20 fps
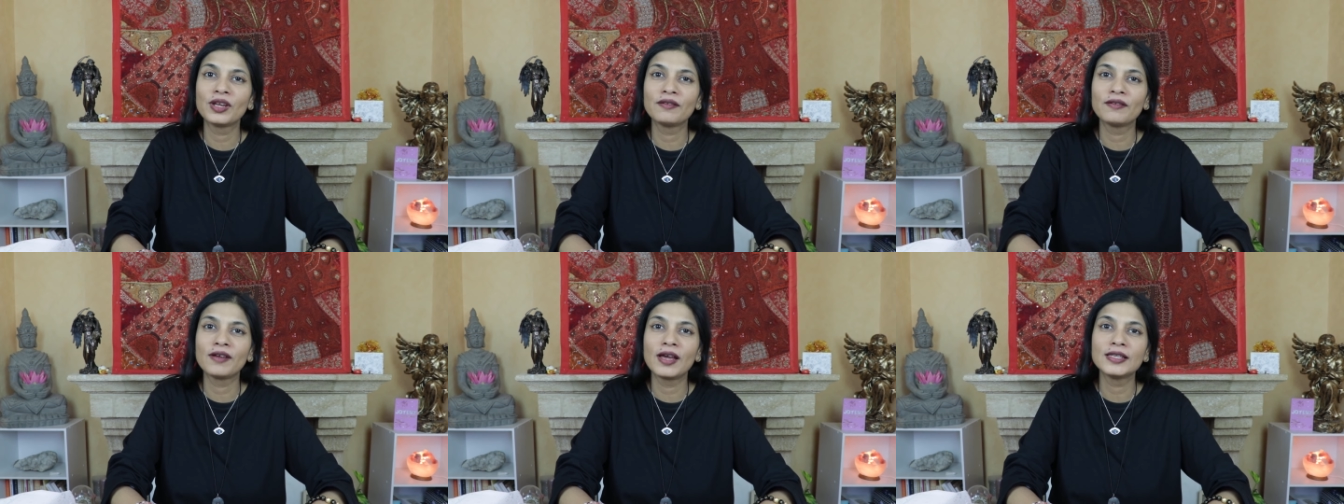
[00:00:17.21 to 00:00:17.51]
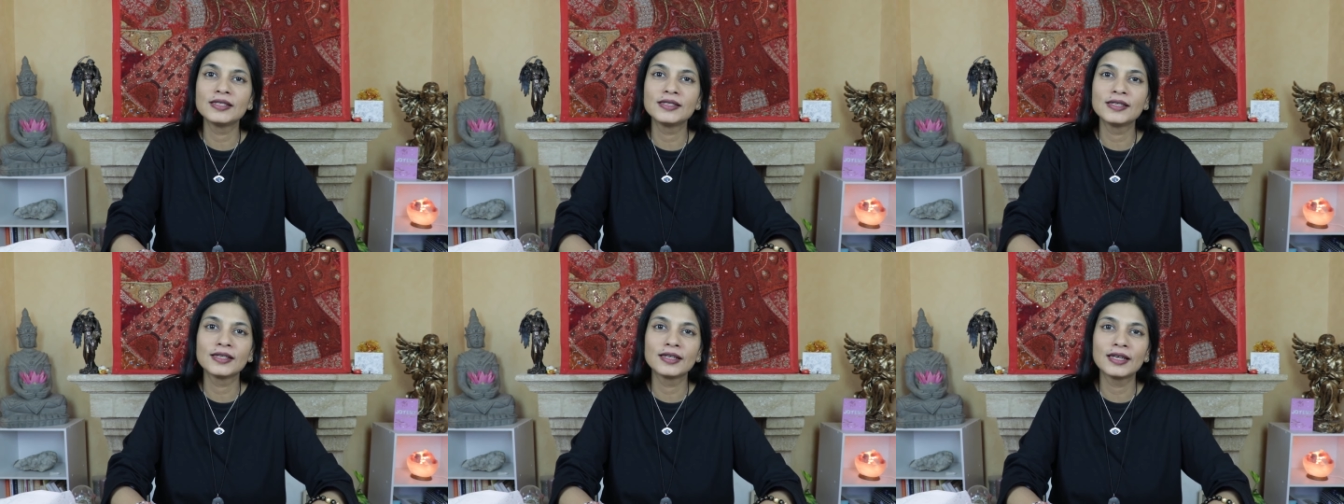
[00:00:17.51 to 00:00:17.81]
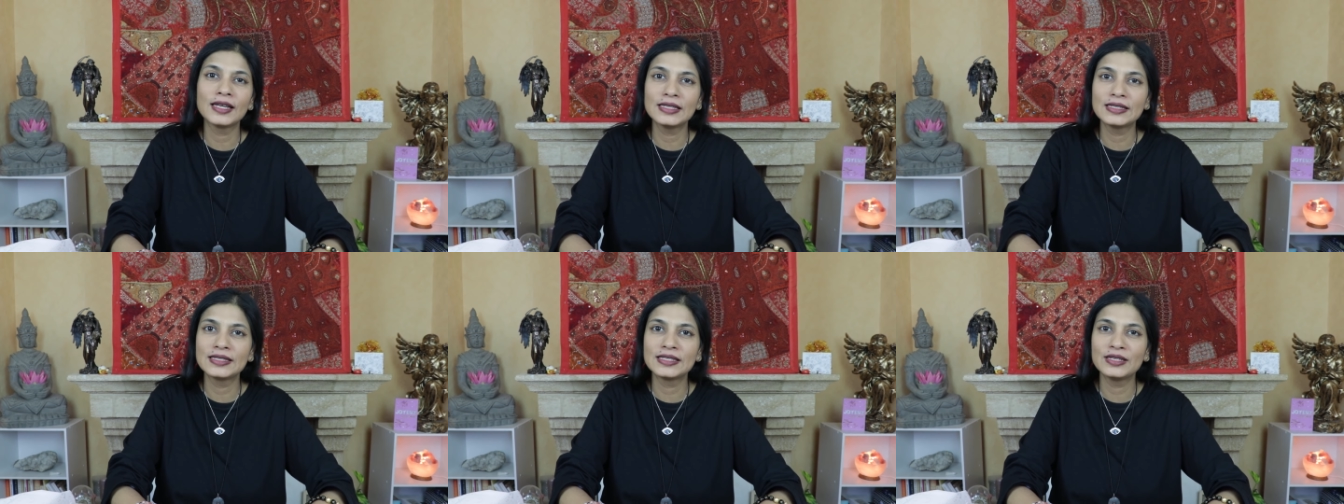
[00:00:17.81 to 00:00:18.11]
and Rising,
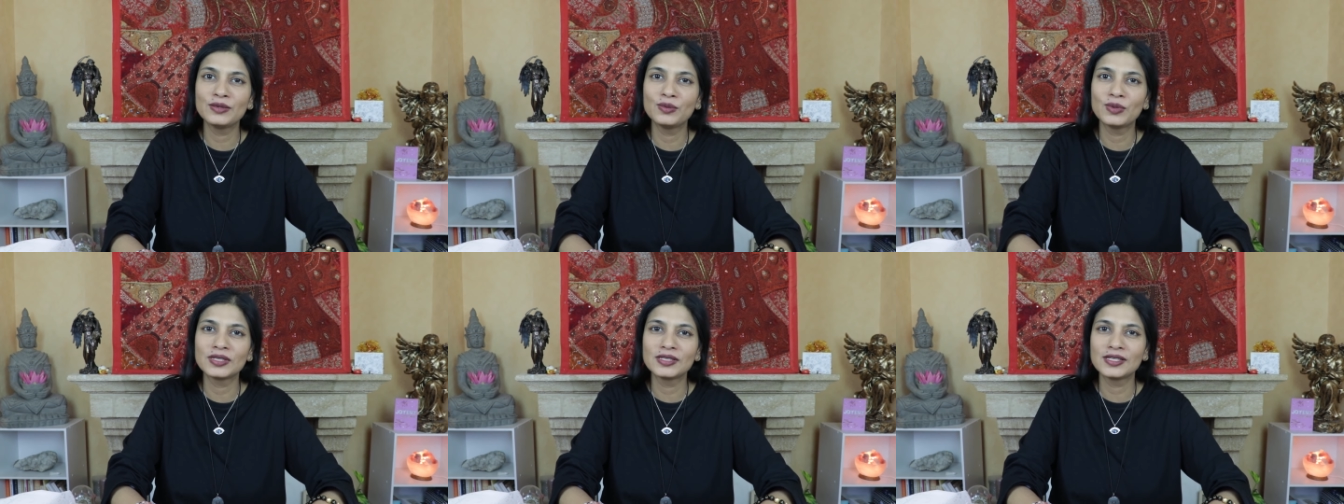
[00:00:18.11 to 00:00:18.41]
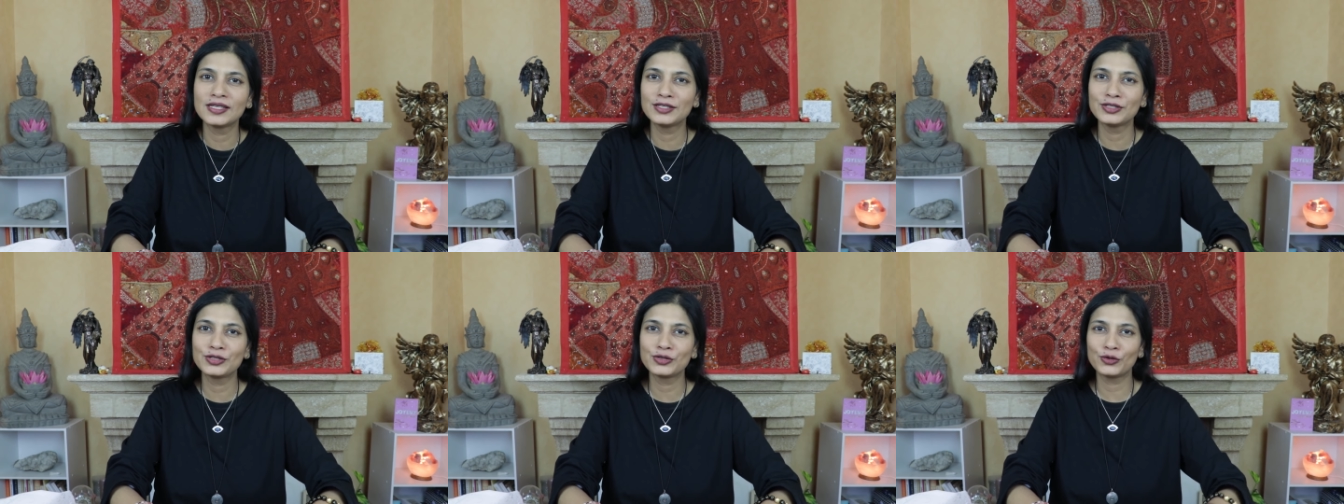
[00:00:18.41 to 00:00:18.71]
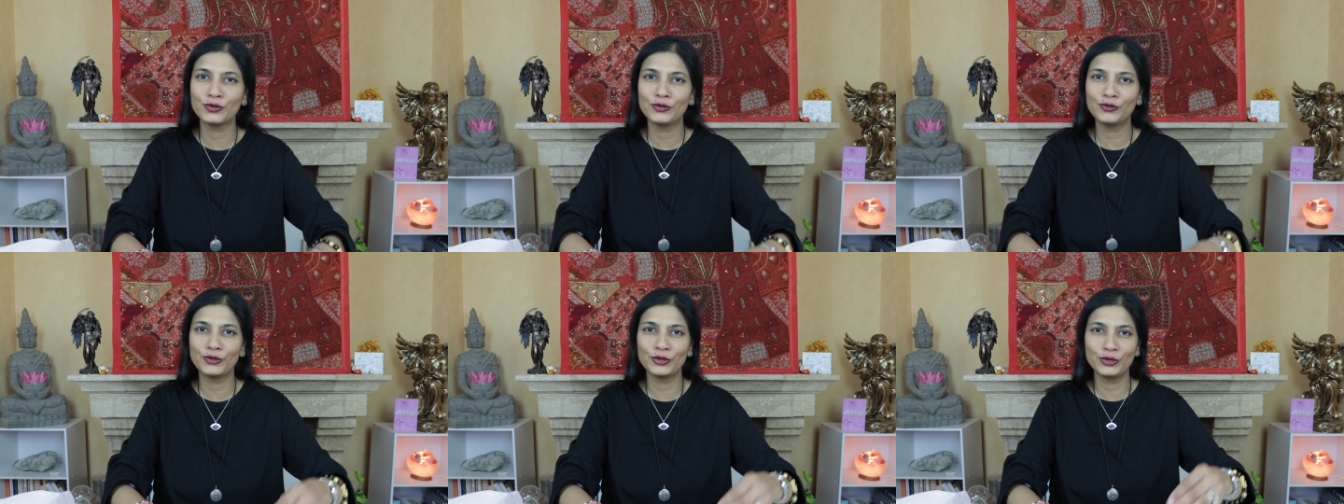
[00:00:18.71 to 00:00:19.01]
let's see what's in
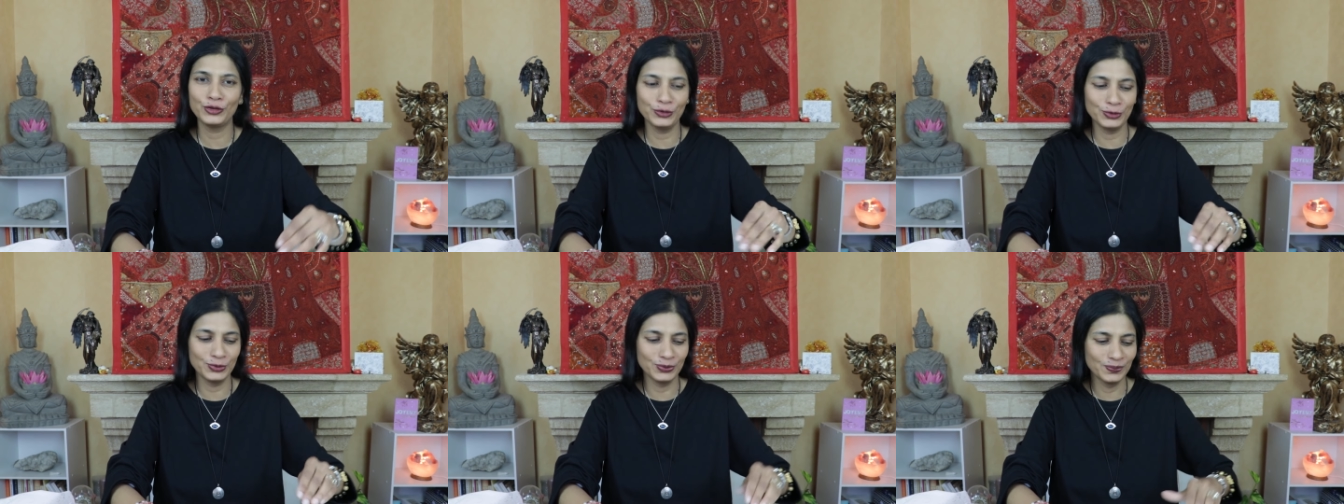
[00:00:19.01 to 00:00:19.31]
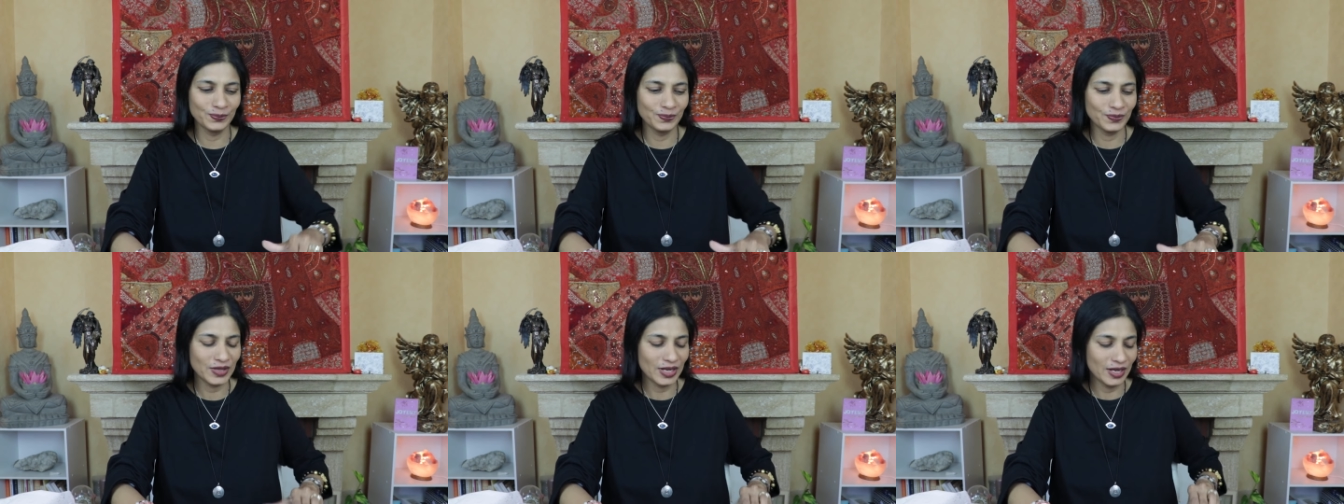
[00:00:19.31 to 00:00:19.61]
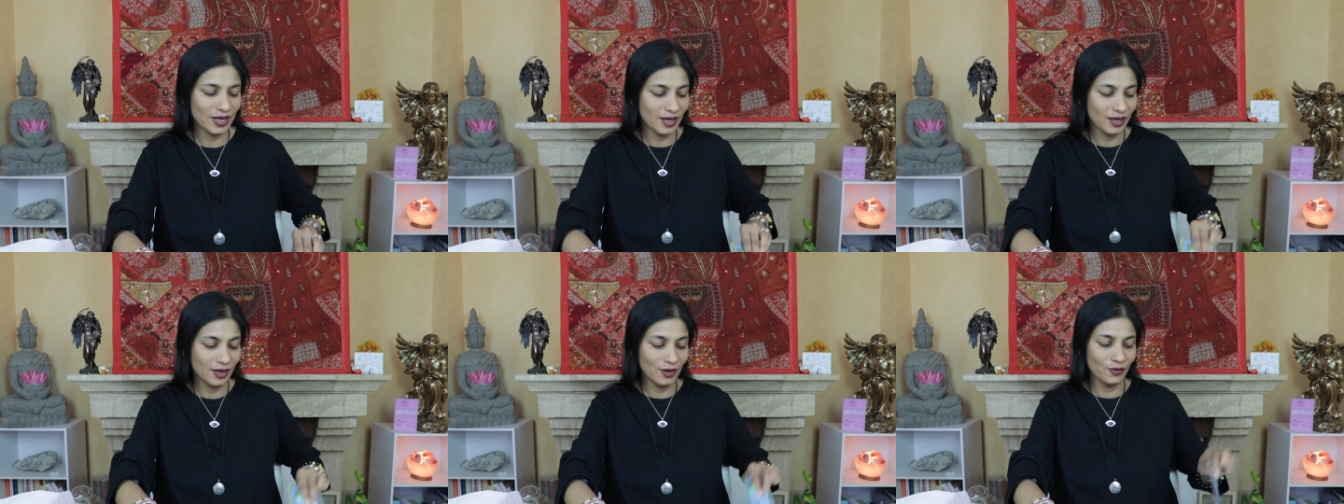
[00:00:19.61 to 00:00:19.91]
store for you.
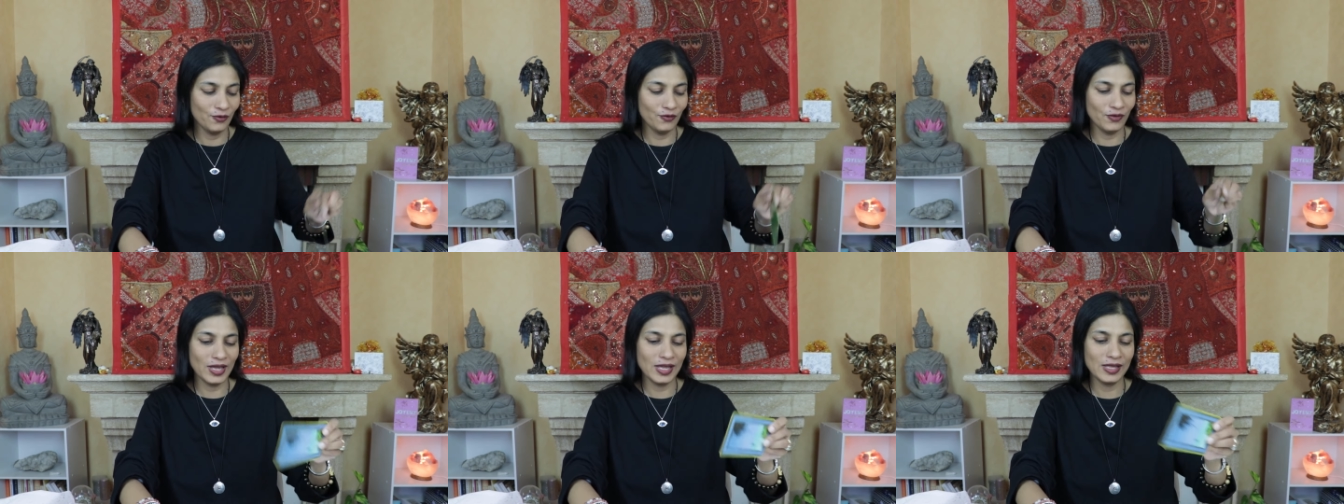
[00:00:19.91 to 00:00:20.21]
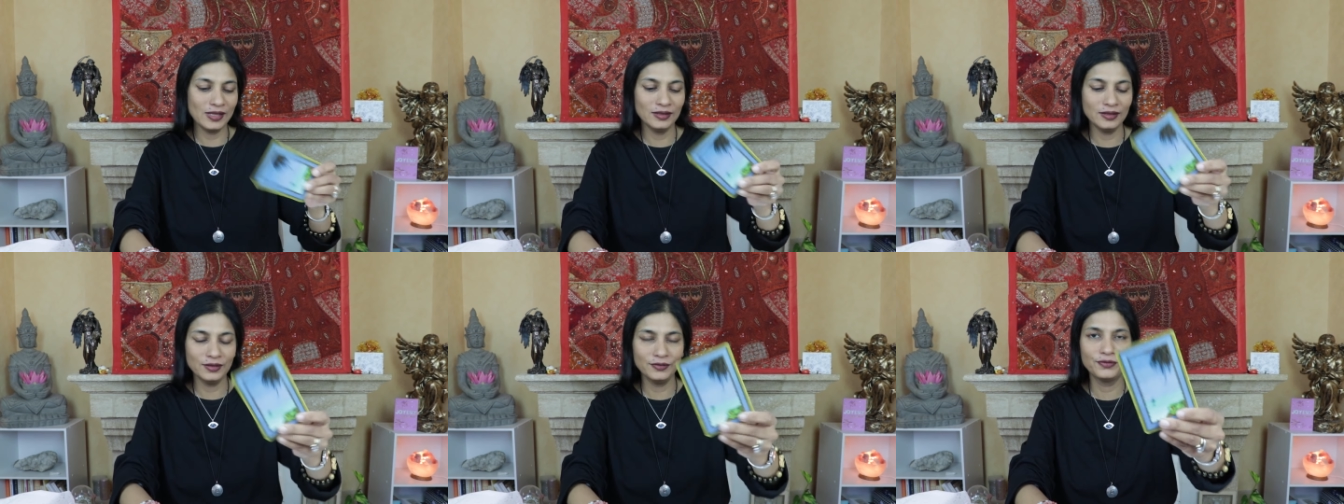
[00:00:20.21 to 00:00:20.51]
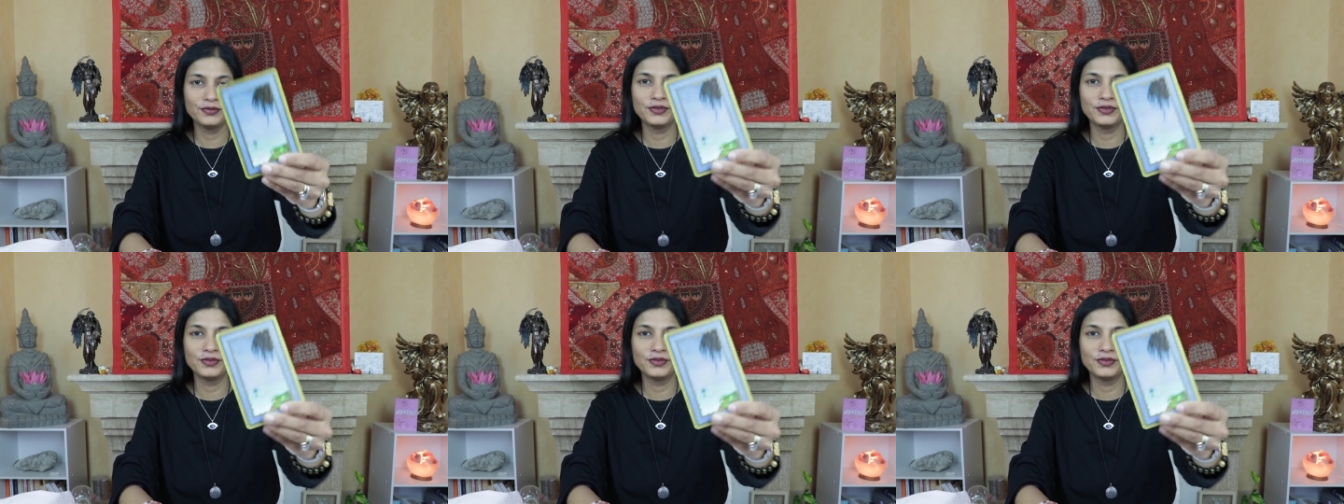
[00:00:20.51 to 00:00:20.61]
Well, the